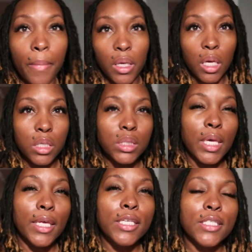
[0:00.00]
But yeah,
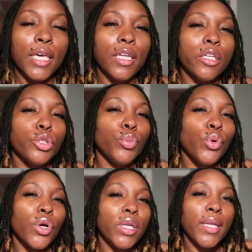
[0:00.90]
skin is skinning this
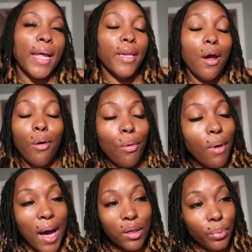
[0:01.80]
morning. I know
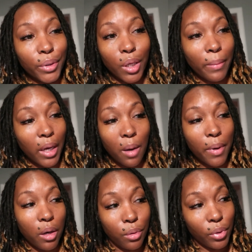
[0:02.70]
I don't put no makeup
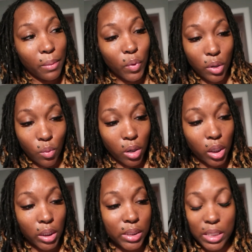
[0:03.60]
on when I'm going to
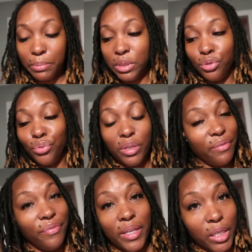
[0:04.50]
work unless I'm just
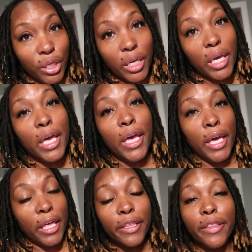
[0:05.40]
really feeling it.
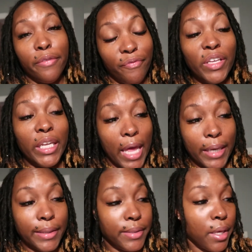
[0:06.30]
Feeling
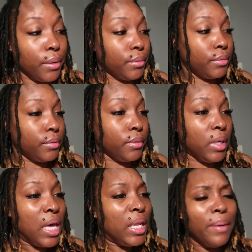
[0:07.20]
like it. So
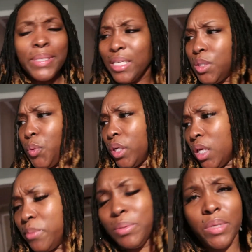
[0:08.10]
let me take this boy to
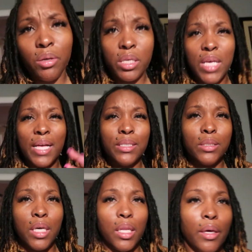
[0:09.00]
get him some donuts. I'll
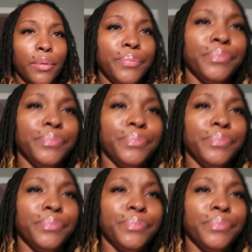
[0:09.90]
talk to y'all later.